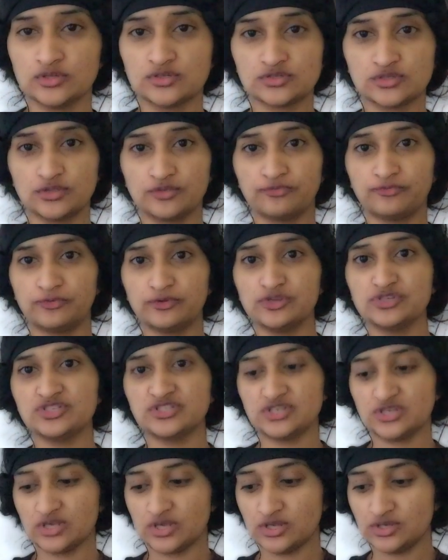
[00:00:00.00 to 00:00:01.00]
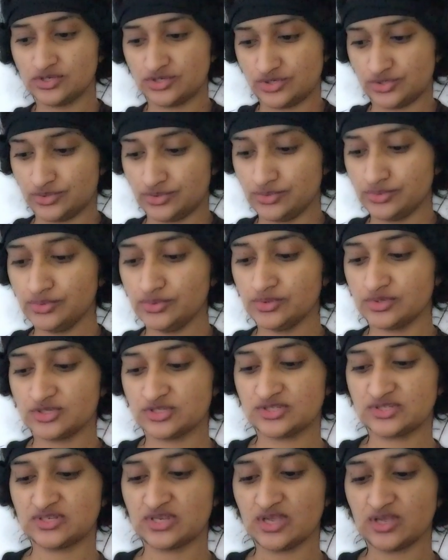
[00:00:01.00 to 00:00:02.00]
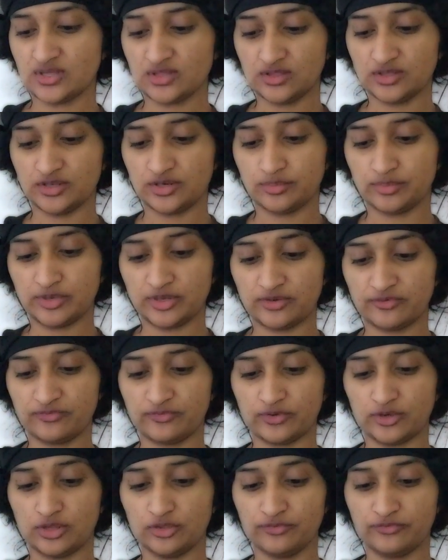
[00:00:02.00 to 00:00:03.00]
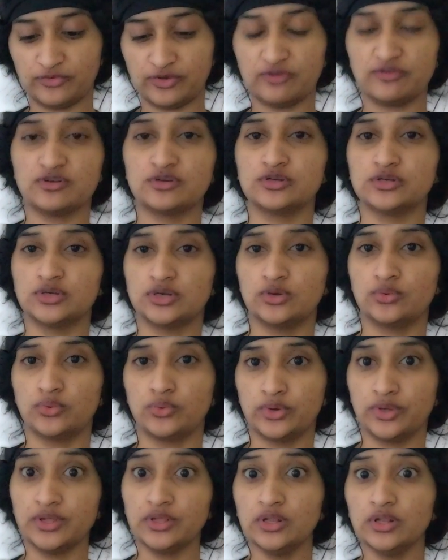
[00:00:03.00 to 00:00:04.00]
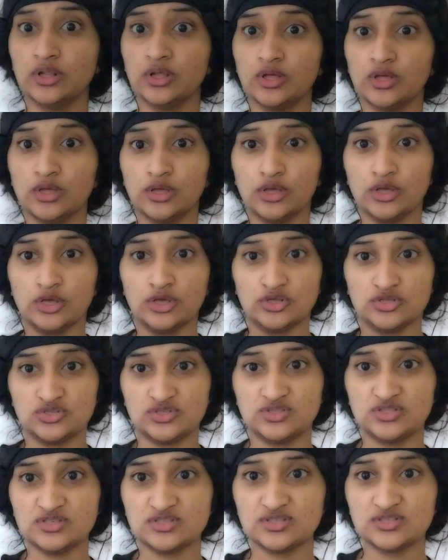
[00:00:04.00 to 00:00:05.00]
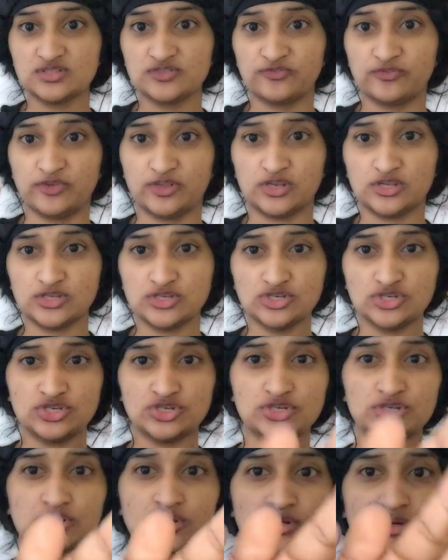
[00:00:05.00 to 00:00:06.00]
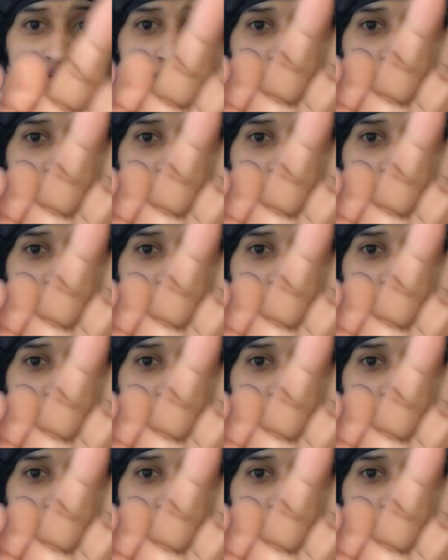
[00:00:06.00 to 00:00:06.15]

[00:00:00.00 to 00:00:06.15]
So the first thing I do is take a little bit of aloe vera oil. So this is finished,